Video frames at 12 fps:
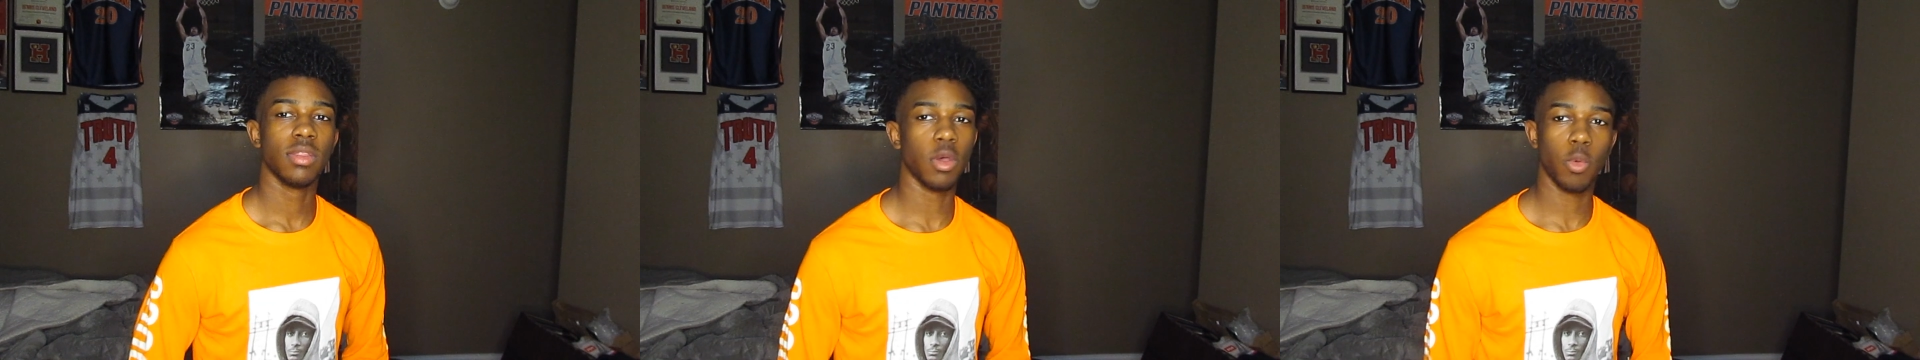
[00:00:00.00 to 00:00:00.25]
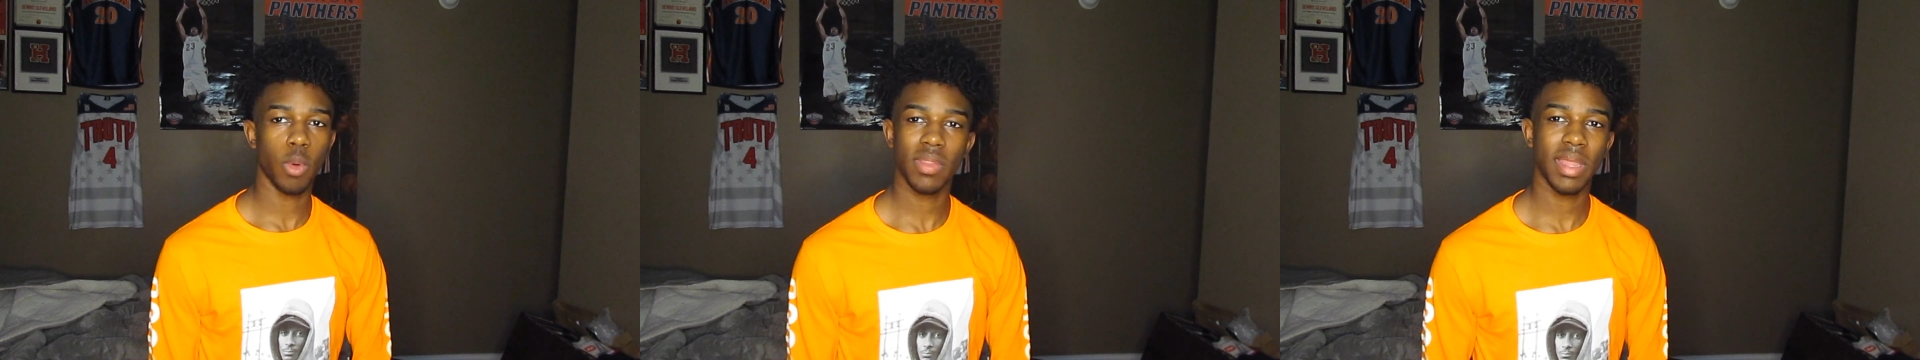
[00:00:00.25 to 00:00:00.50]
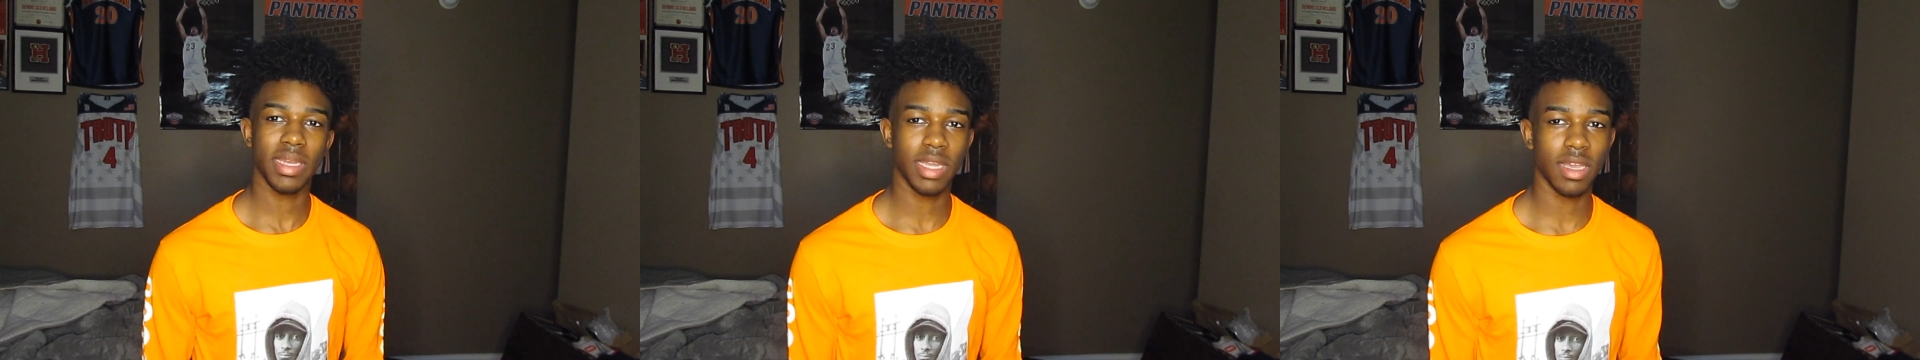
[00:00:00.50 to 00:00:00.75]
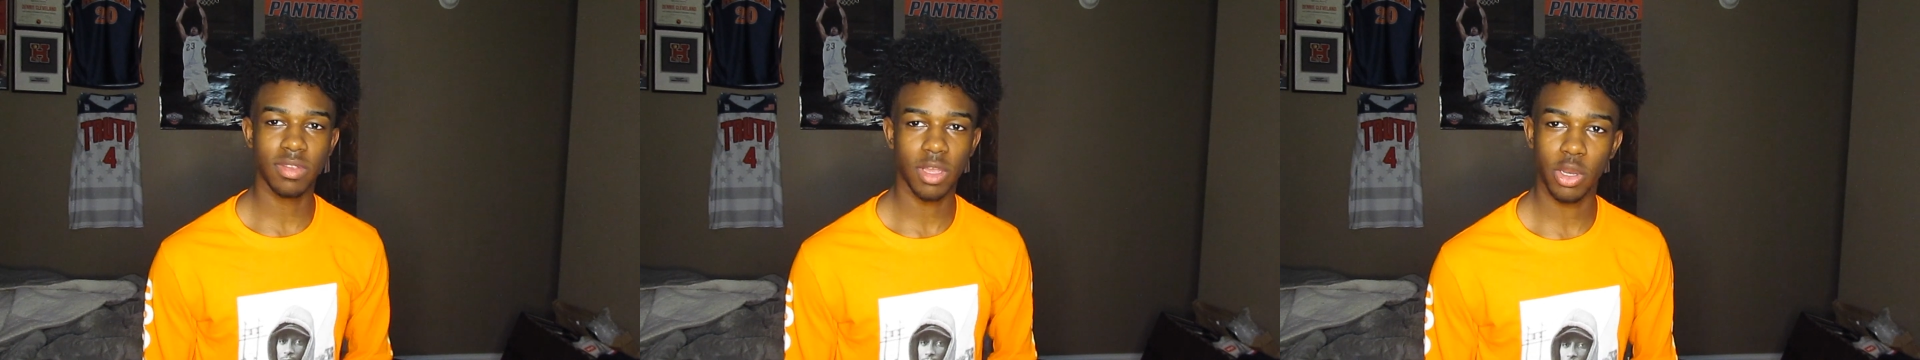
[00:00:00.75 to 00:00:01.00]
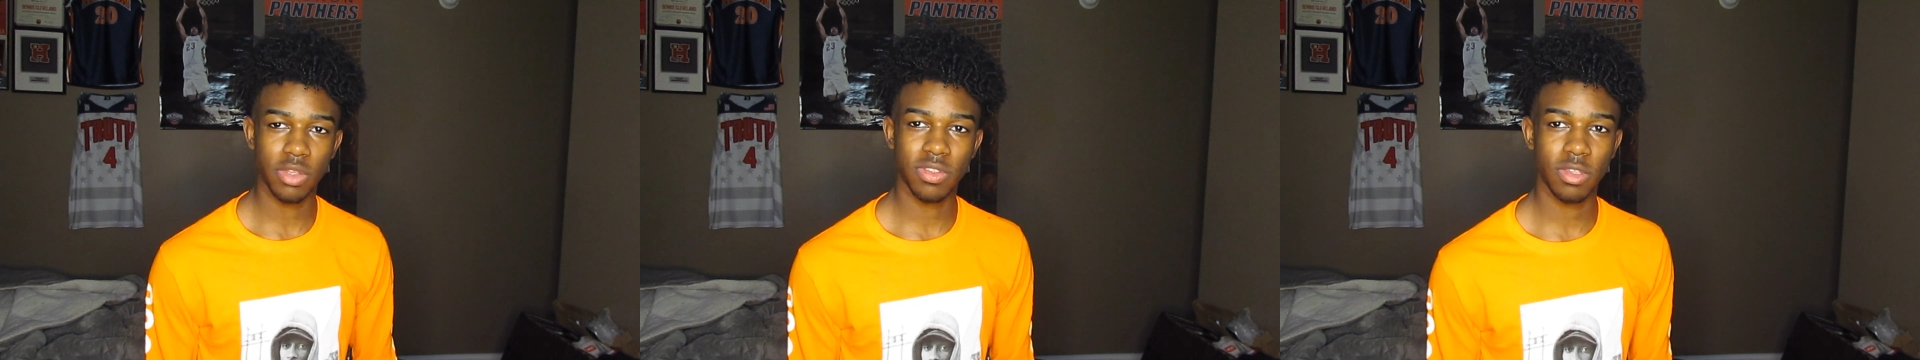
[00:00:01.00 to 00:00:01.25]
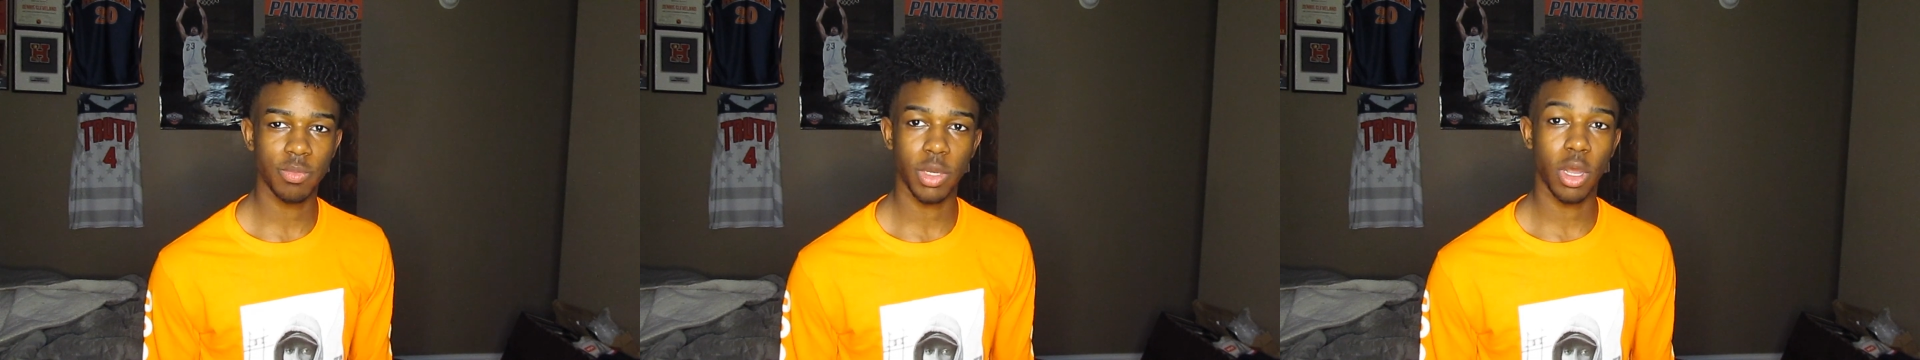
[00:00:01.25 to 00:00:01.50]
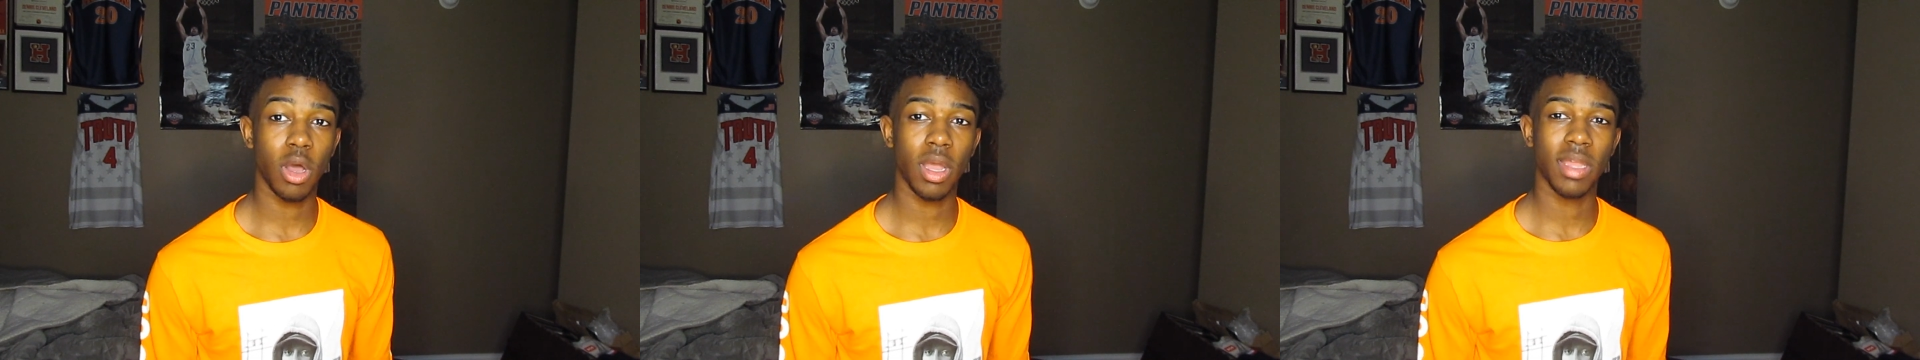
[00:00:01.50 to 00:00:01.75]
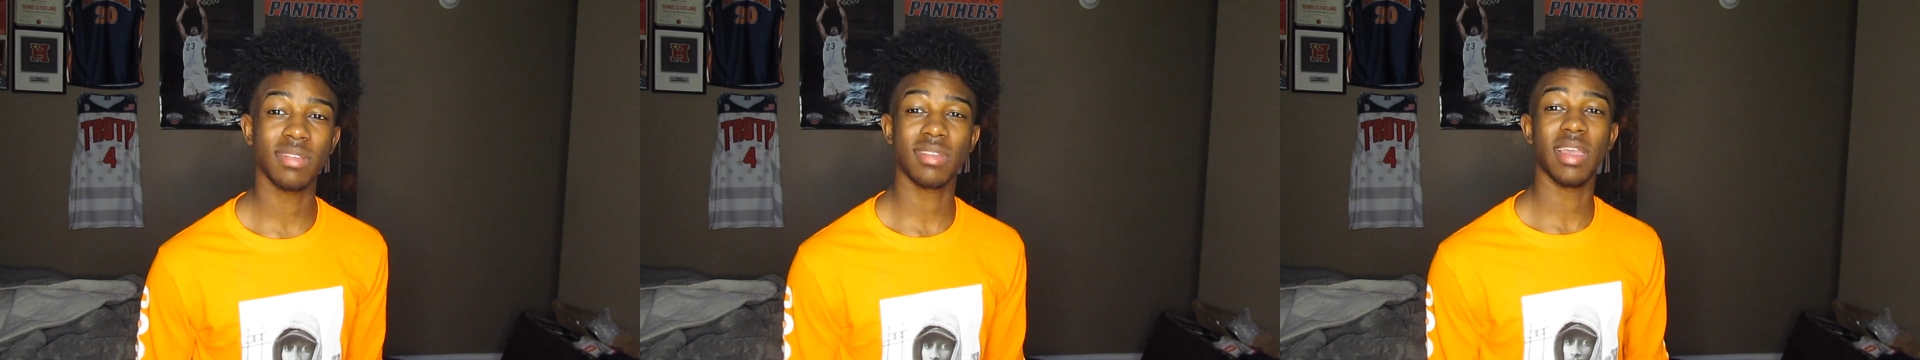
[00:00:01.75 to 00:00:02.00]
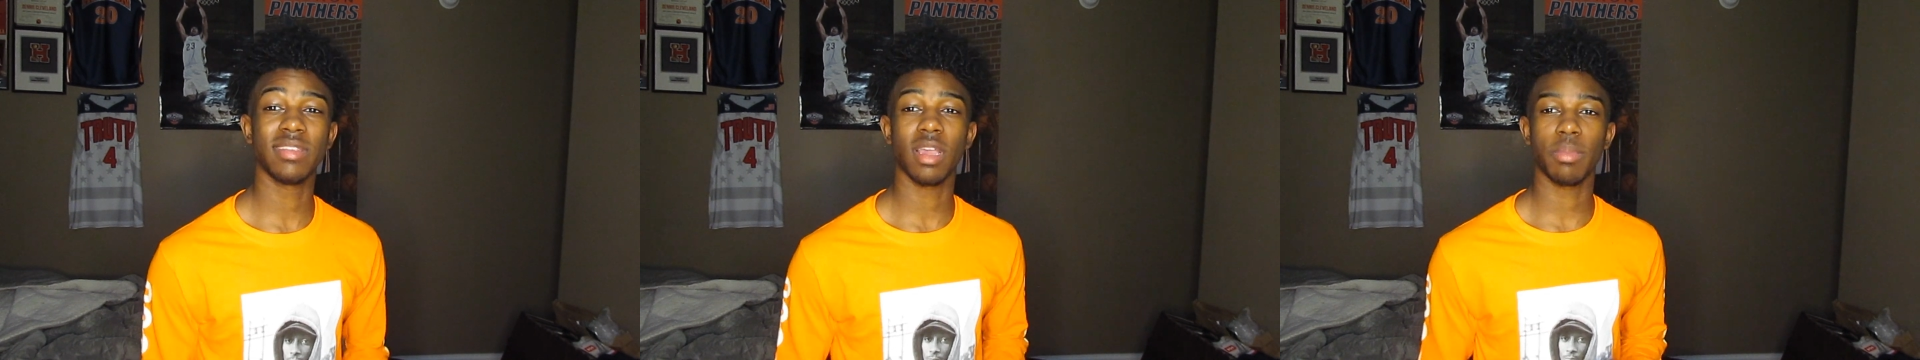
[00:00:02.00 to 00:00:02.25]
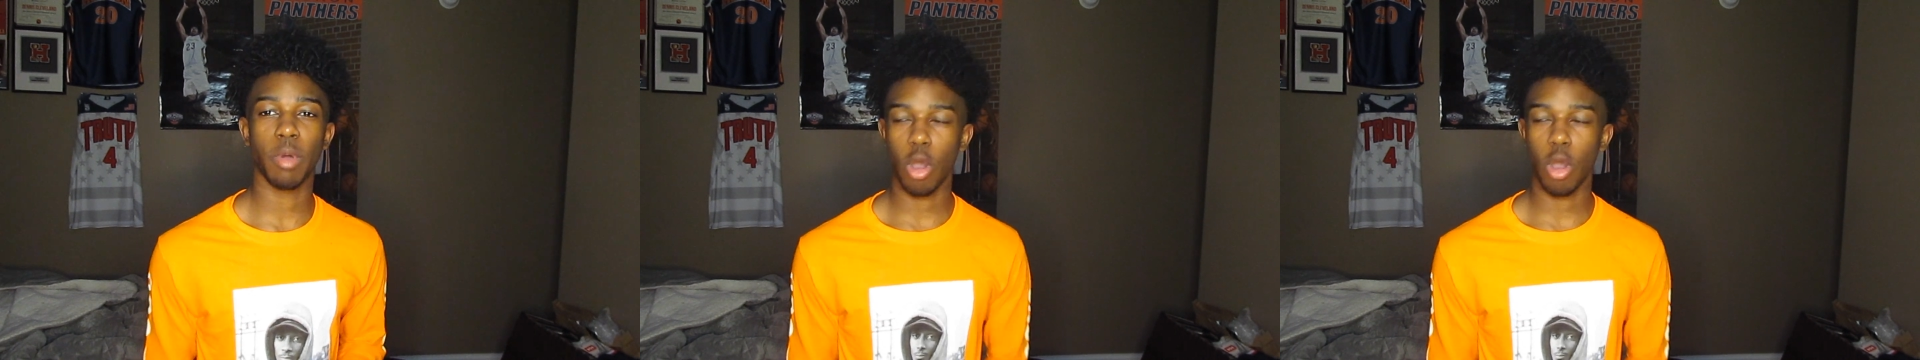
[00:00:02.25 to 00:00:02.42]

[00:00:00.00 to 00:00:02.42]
The one that doesn't go to sleep at all and stays up